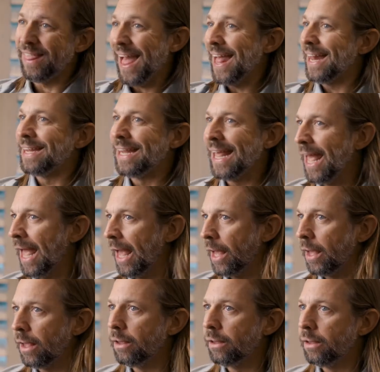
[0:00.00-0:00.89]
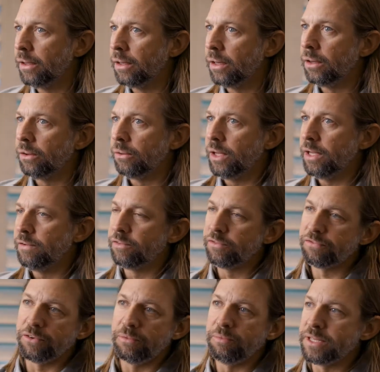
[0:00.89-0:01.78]
that day, you know,
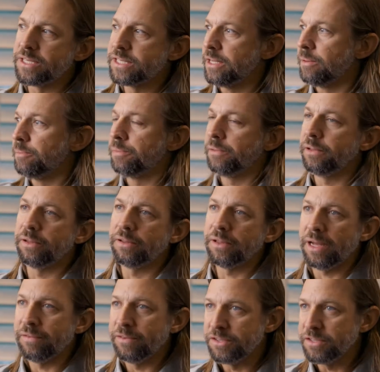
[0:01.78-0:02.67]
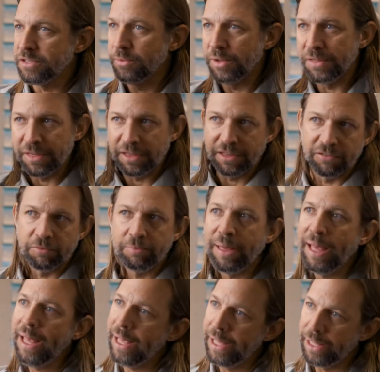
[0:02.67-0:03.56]
even from the simplest, obviously we think of
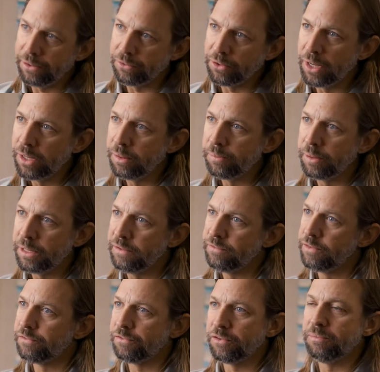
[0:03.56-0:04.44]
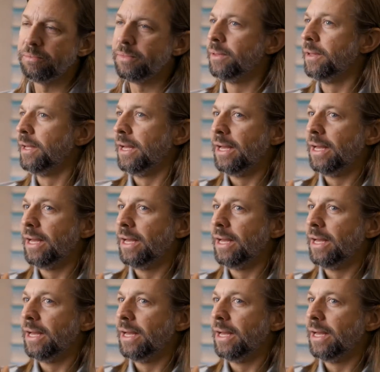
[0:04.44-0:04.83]
pain, right? But even from,